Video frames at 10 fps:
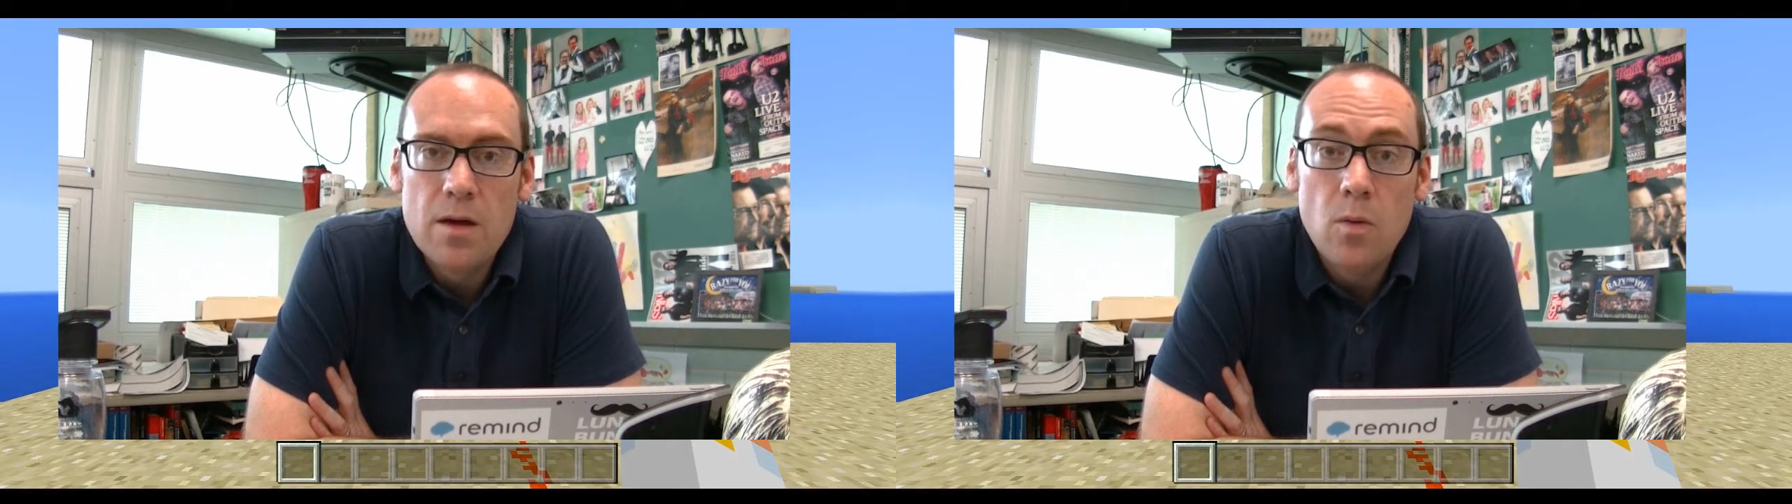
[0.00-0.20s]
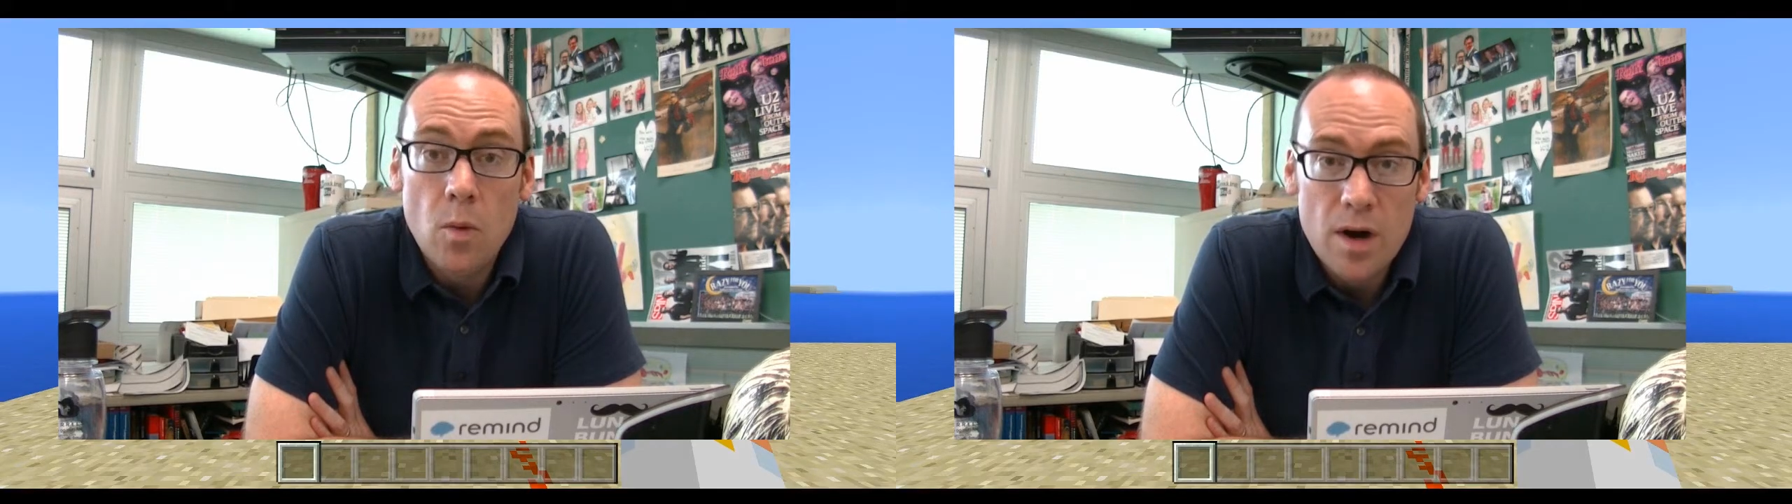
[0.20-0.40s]

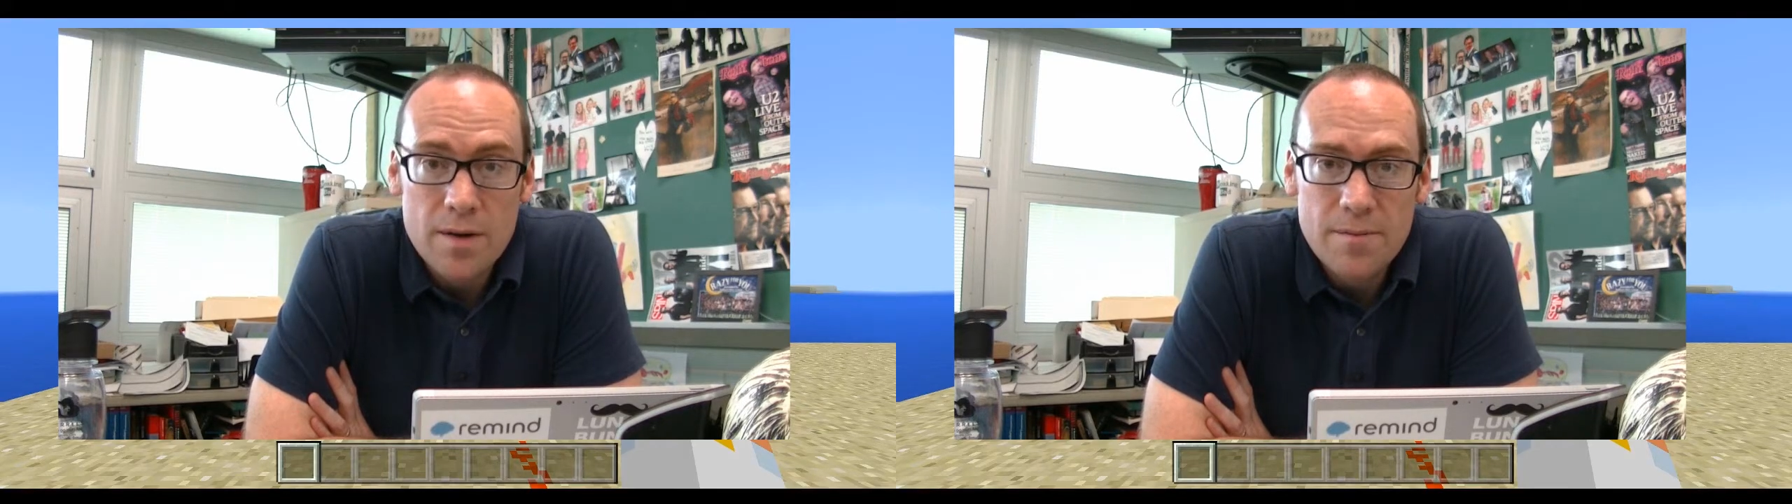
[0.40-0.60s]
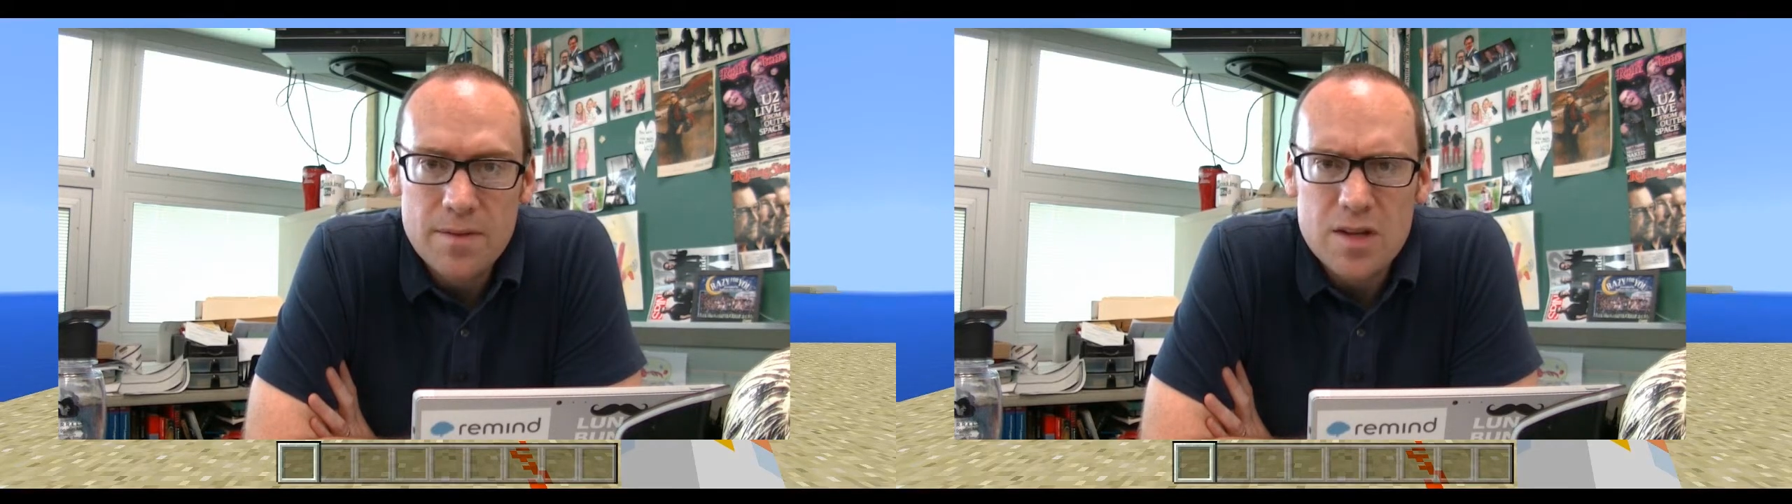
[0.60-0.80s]

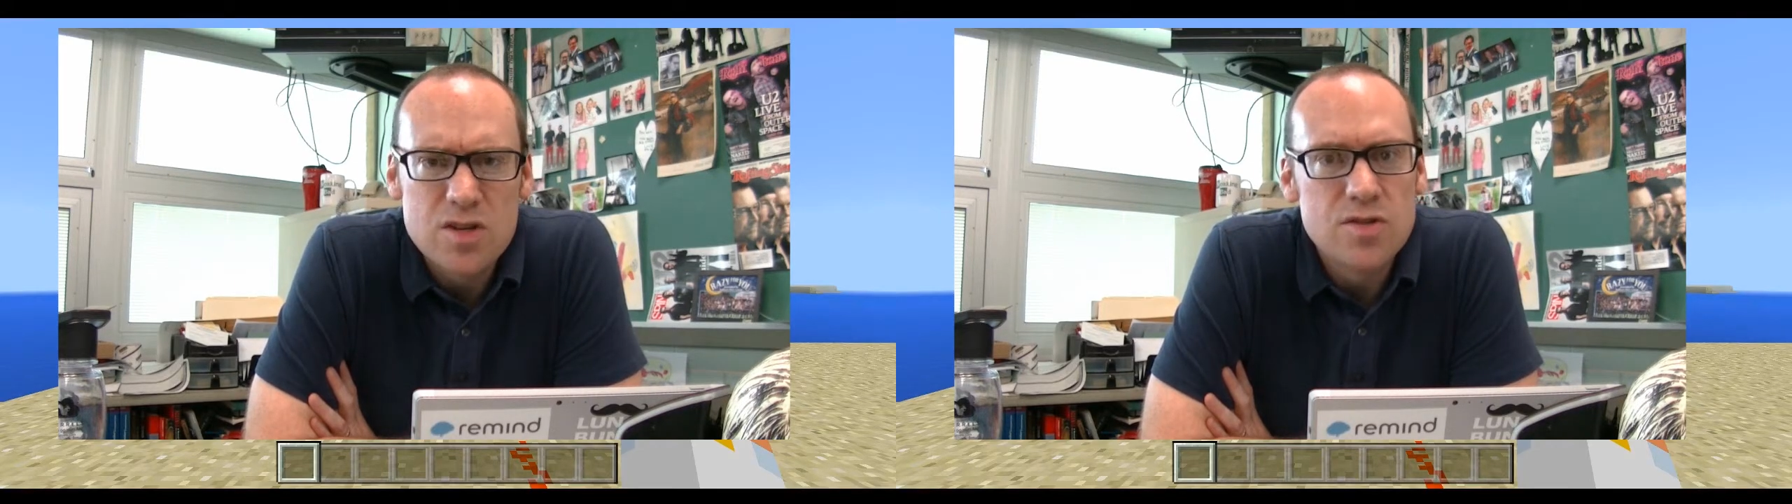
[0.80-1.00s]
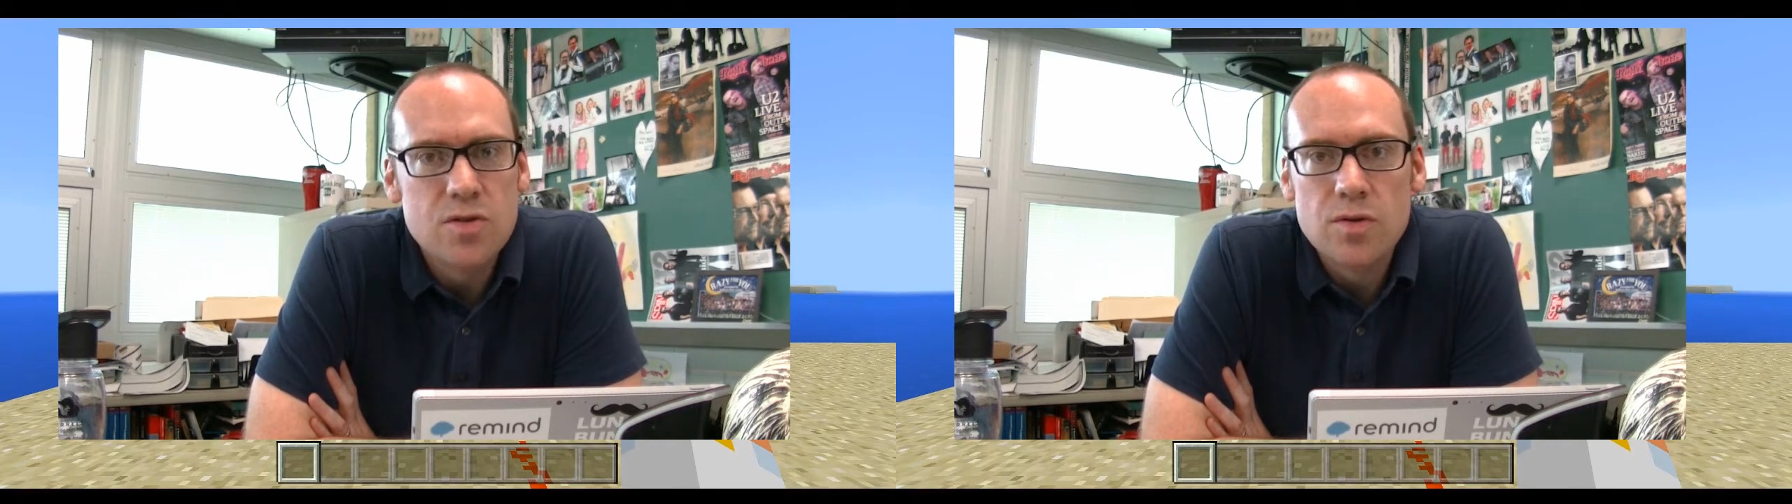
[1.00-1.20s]
One, they
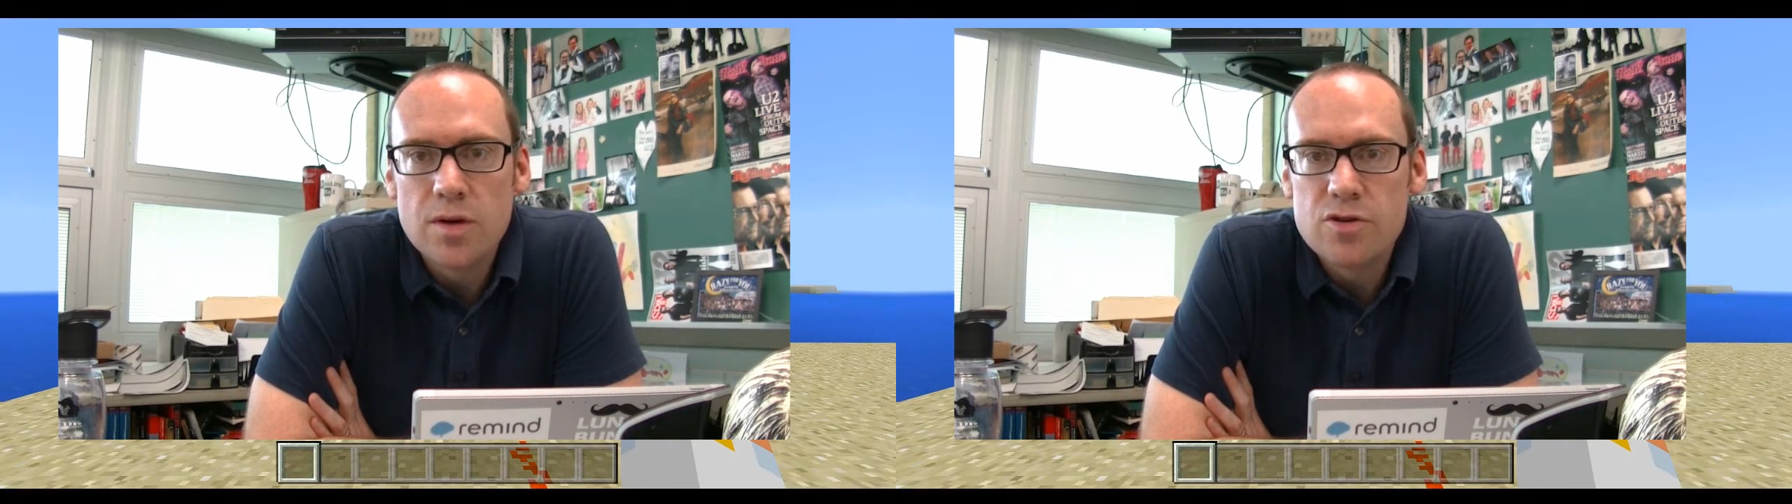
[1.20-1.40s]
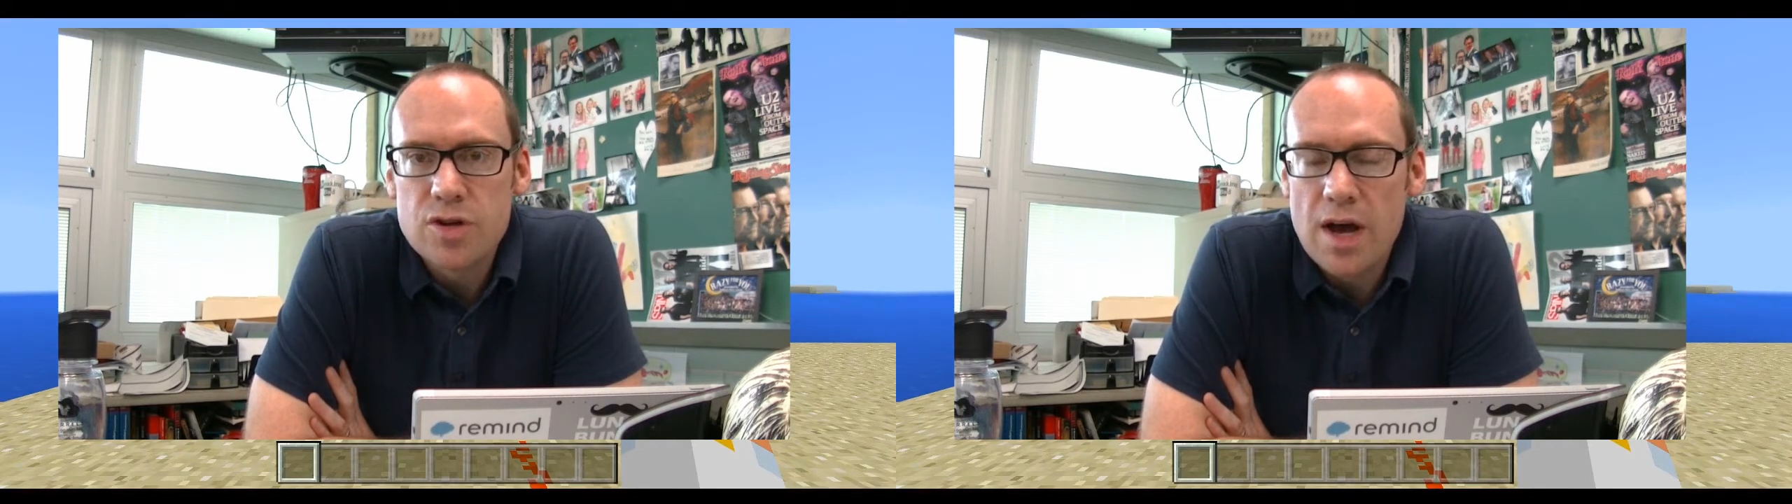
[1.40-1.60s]
just do
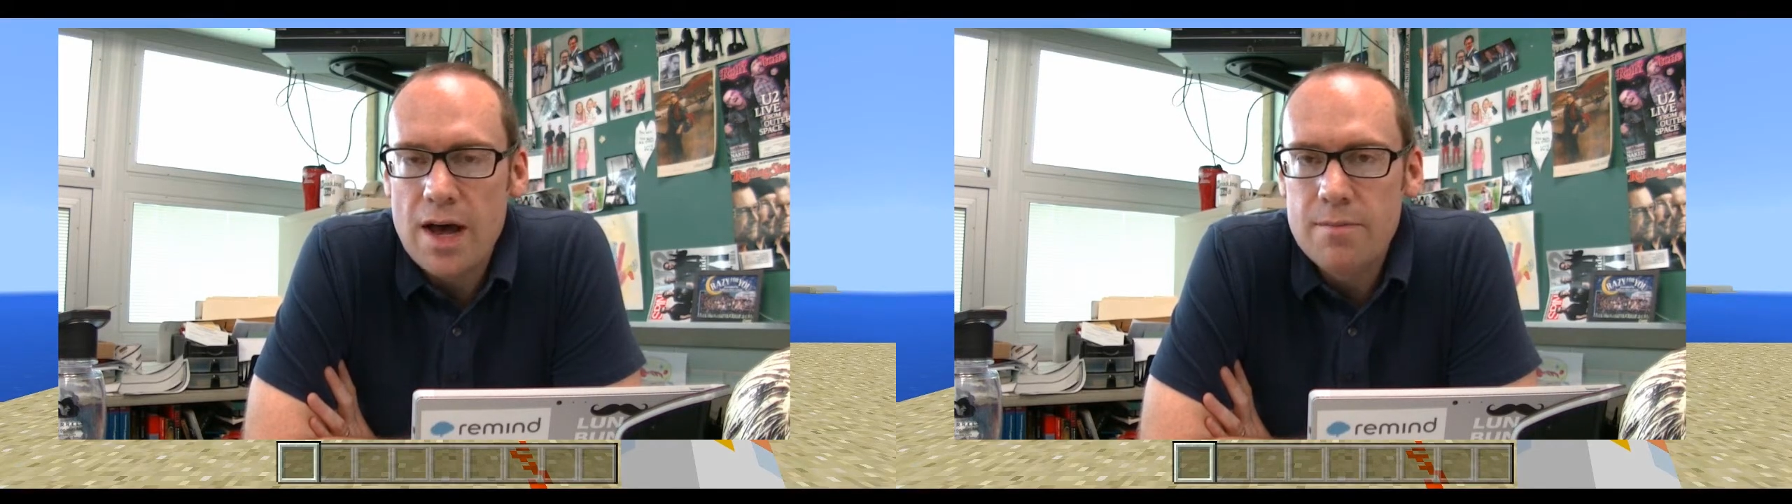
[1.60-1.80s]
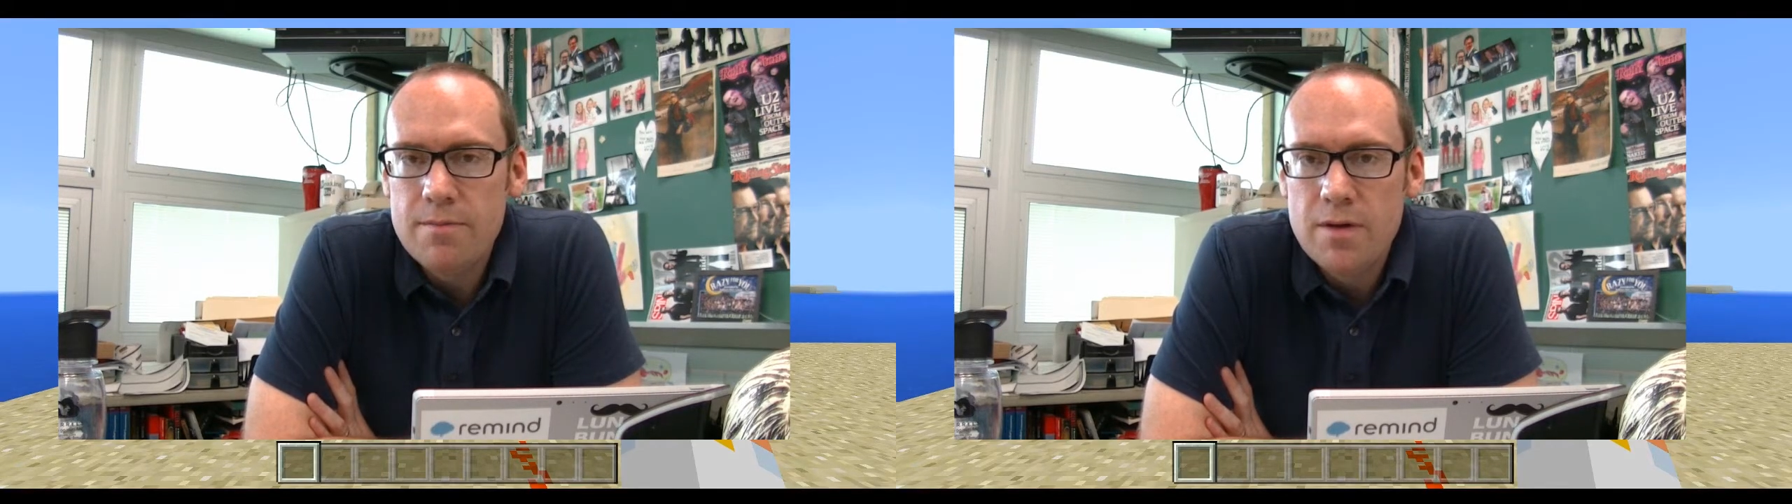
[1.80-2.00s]
their
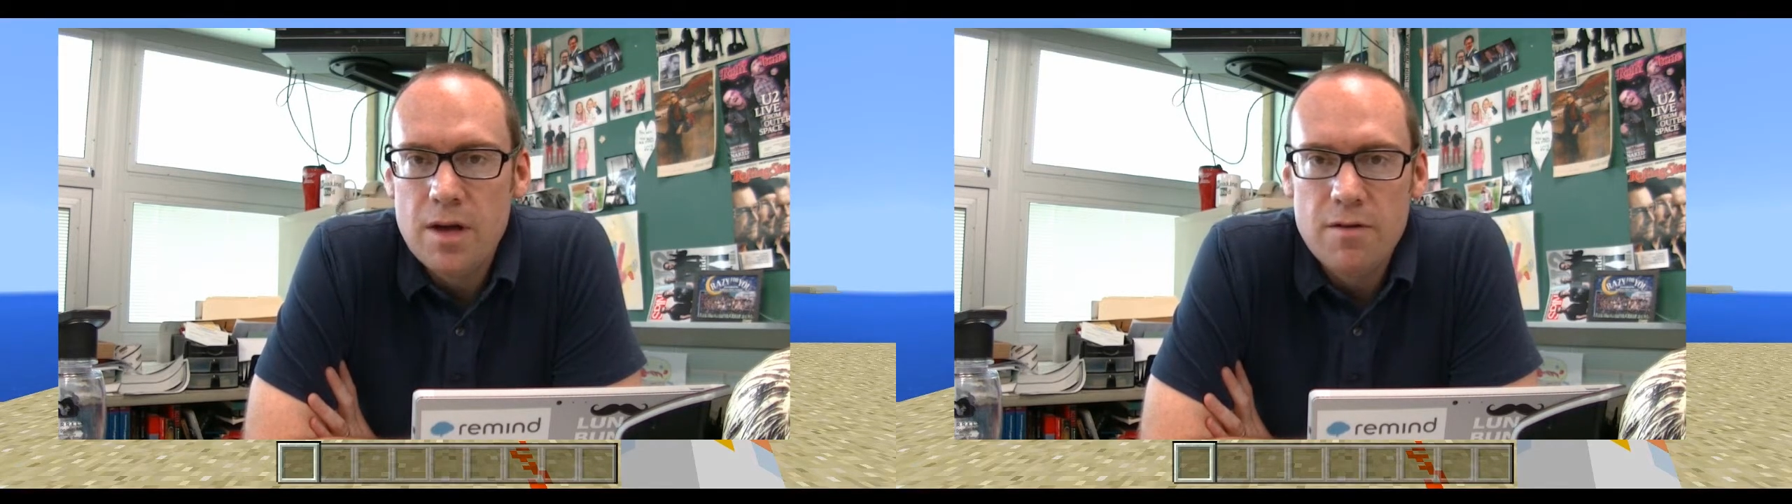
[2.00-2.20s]
job,